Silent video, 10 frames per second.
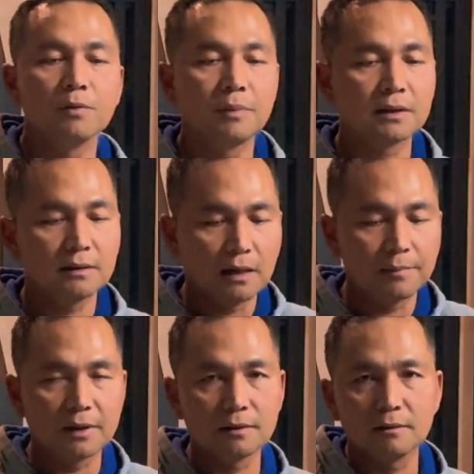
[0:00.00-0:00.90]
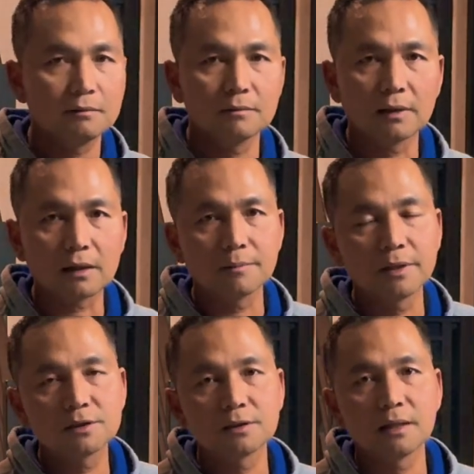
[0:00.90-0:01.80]
but I mean, like I
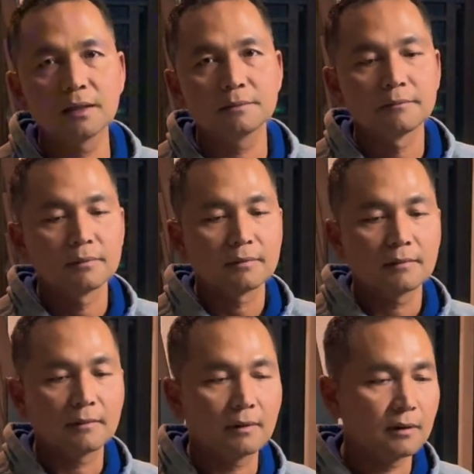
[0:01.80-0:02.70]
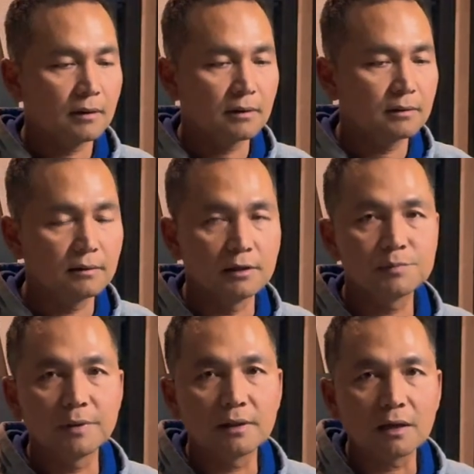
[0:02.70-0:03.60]
mentioned that this
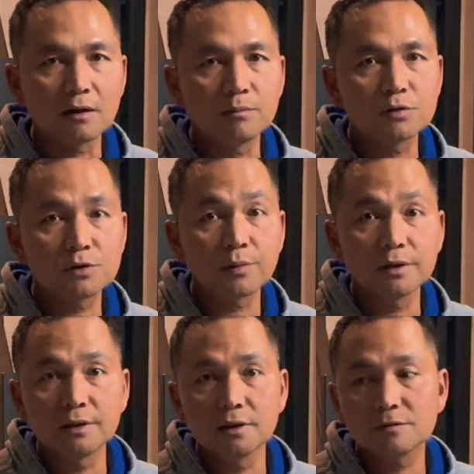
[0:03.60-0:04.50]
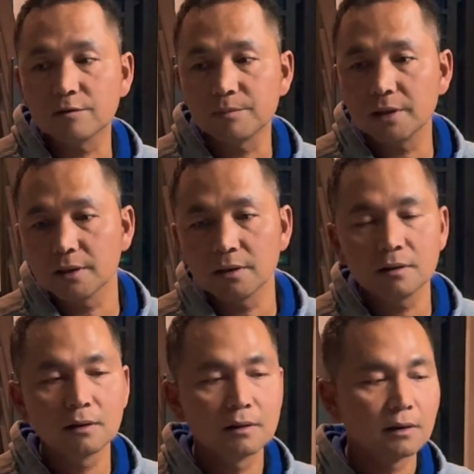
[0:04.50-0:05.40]
been like almost 20 years for me
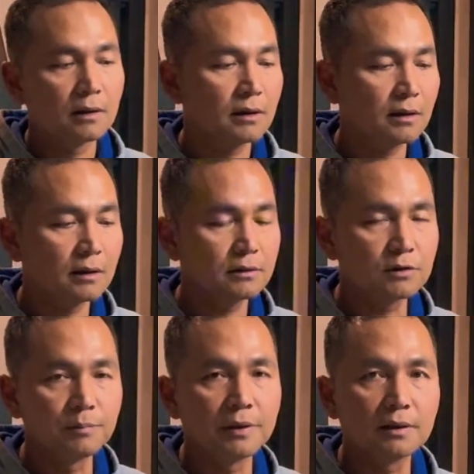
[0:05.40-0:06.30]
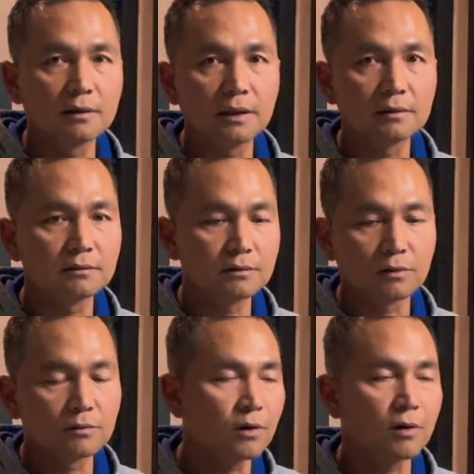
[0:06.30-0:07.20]
to build and
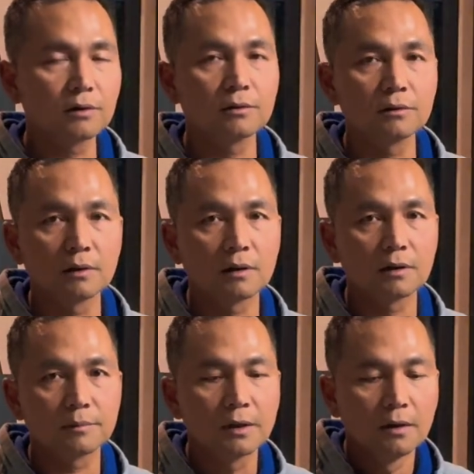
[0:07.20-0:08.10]
know